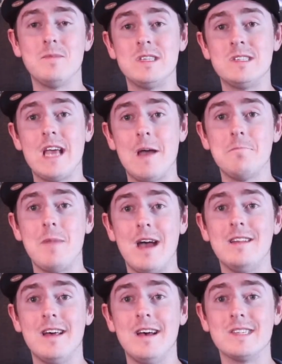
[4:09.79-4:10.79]
Sam
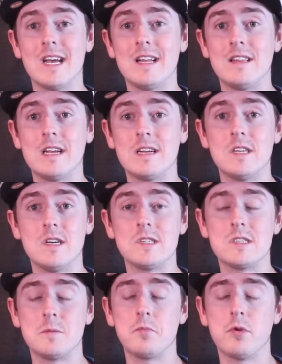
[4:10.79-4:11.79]
Mendes, I think, does
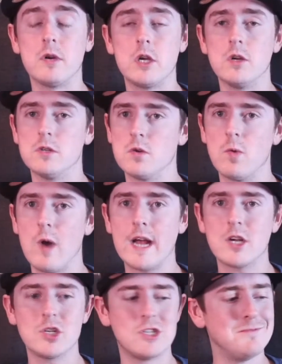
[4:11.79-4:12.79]
some pretty good
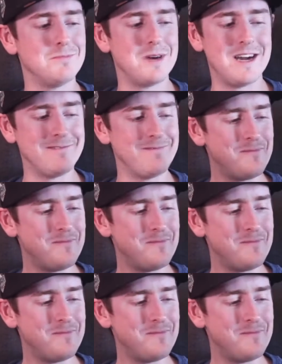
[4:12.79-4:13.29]
direction, but